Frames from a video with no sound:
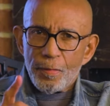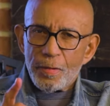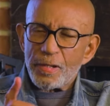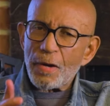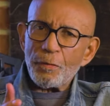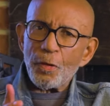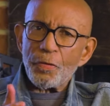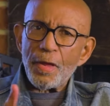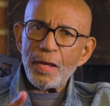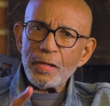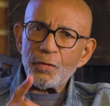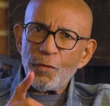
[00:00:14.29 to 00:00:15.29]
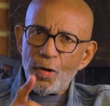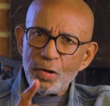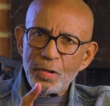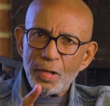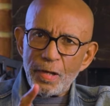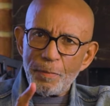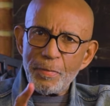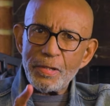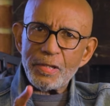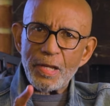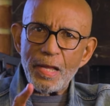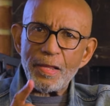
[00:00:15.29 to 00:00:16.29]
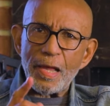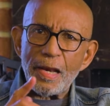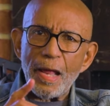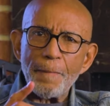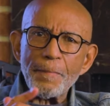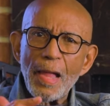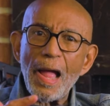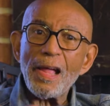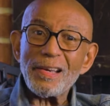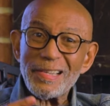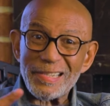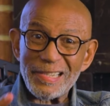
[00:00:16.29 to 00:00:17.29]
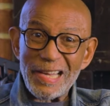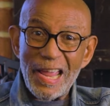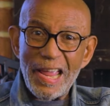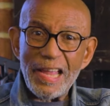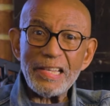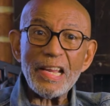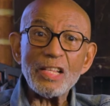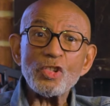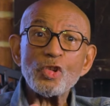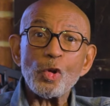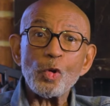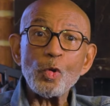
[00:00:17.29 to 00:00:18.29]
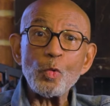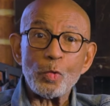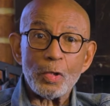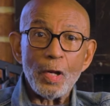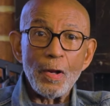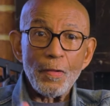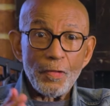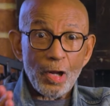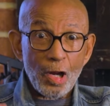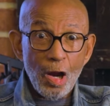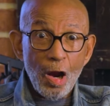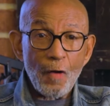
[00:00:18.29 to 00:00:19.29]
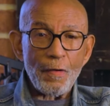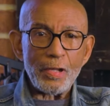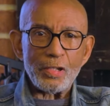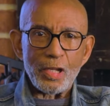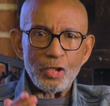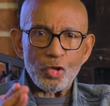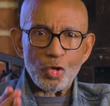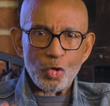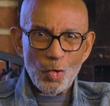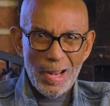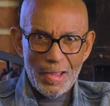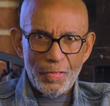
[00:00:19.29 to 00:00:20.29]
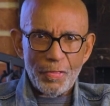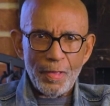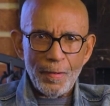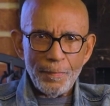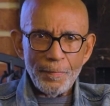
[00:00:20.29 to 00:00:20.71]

Several things. First, let me say that I understand and salute the courage and strength